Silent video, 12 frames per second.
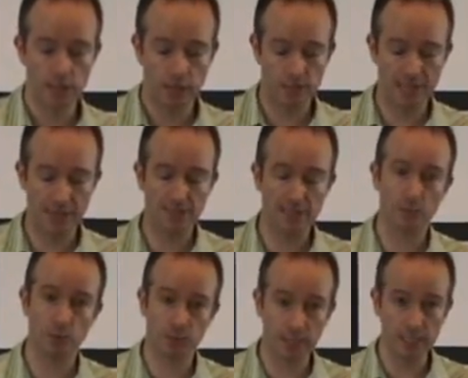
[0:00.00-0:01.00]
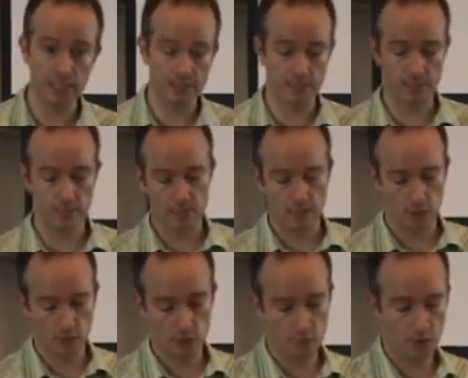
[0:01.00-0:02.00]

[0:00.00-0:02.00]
Does it have the expertise? Does the